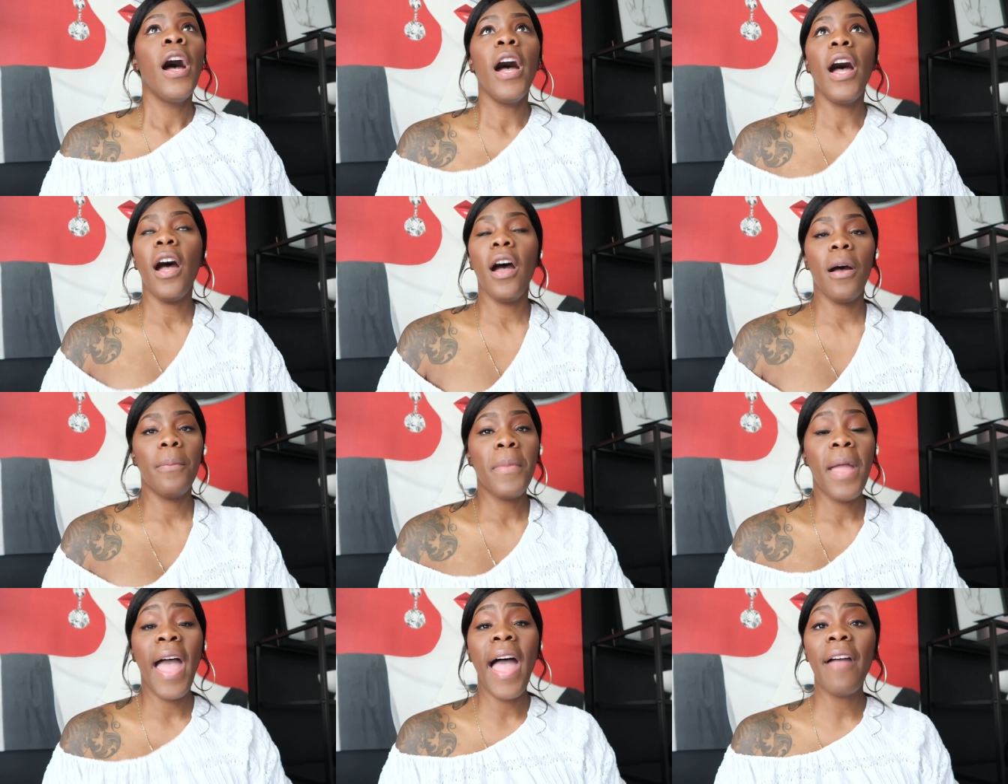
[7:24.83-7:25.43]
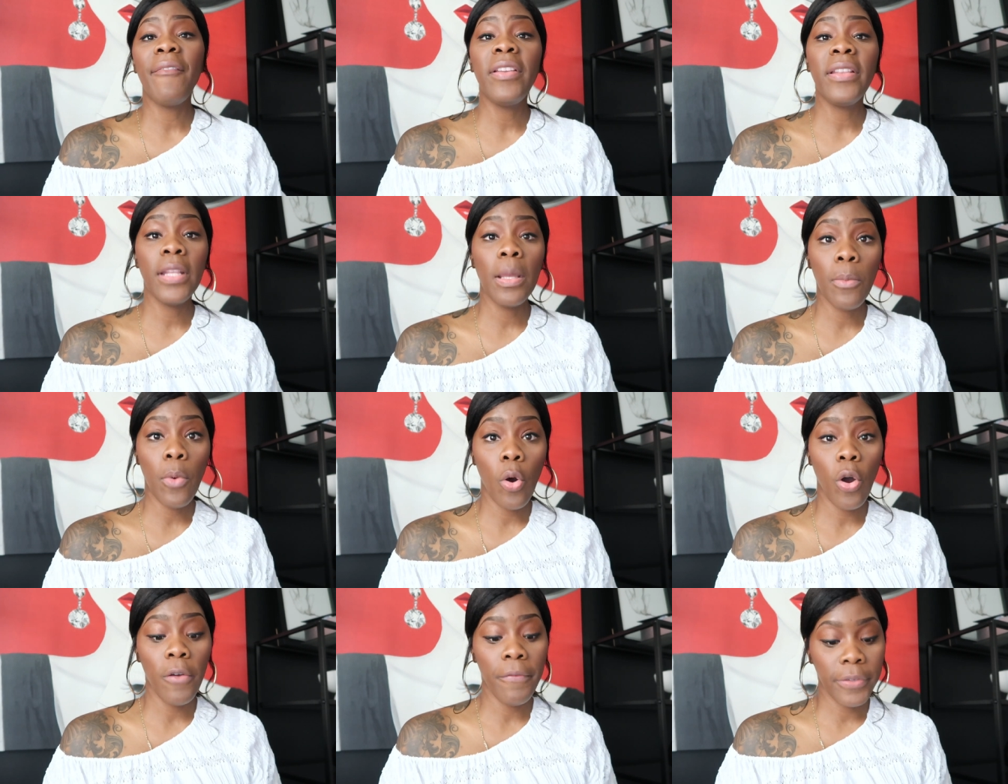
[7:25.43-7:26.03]
Um, having
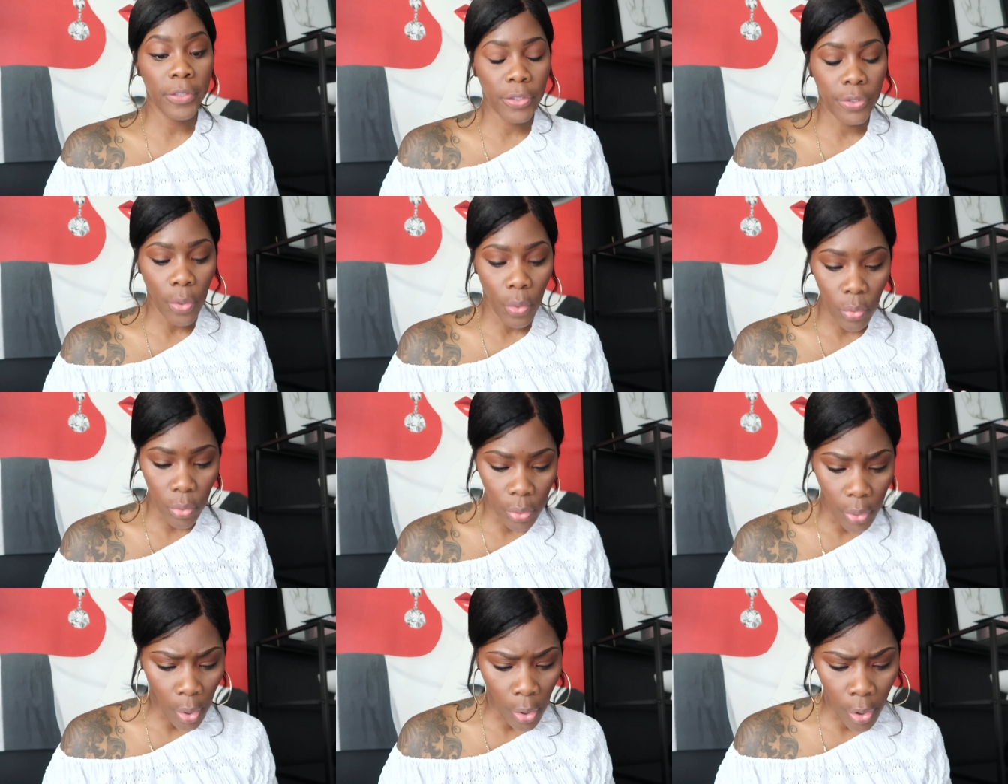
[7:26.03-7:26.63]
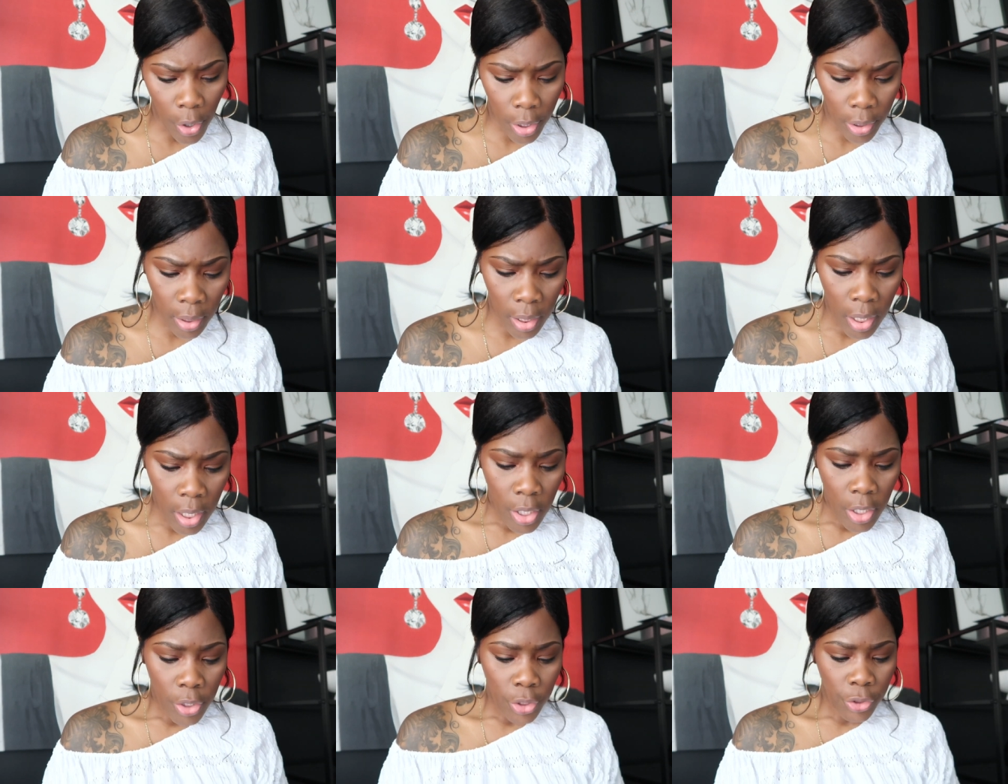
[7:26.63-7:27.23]
them on for so long.
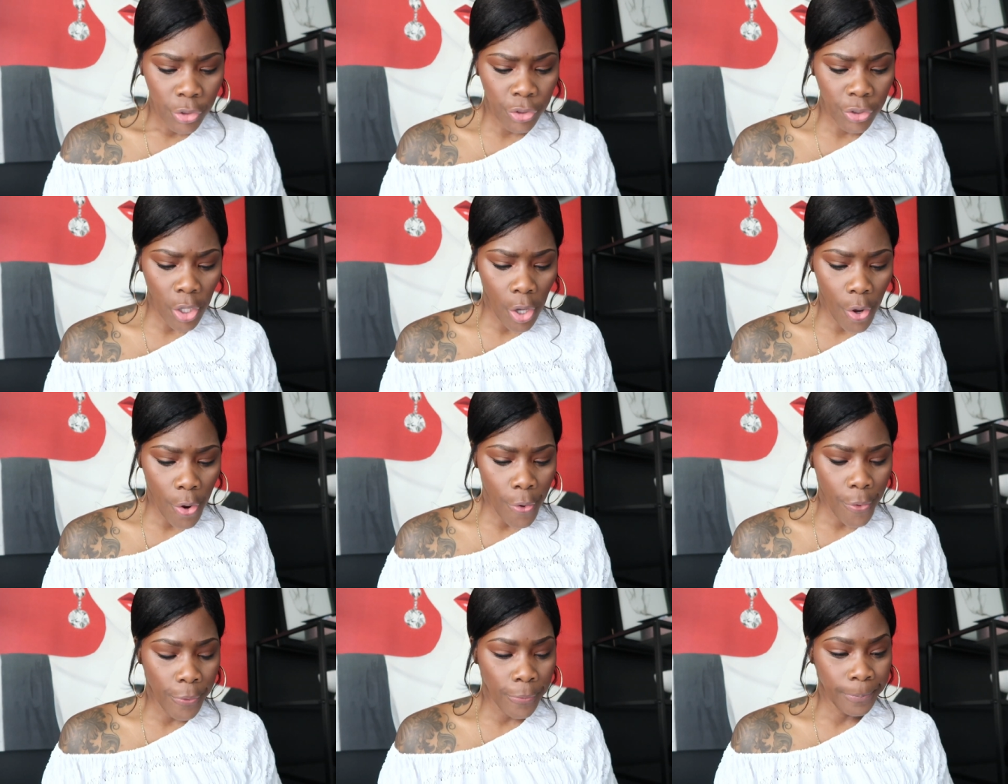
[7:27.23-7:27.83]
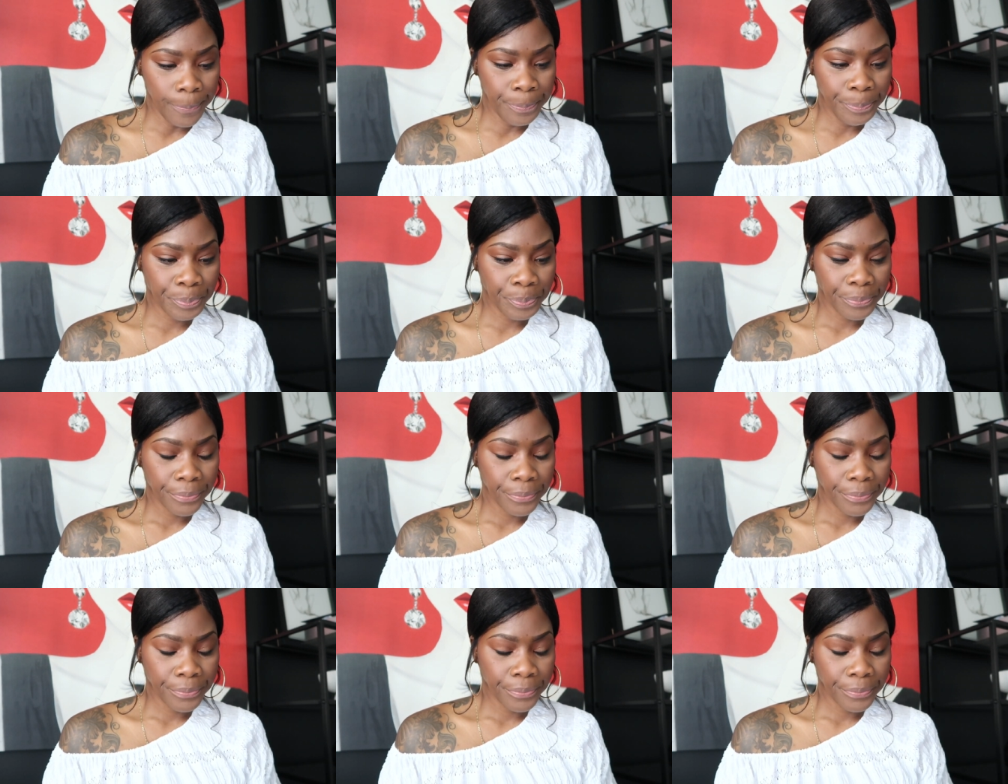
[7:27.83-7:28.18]
So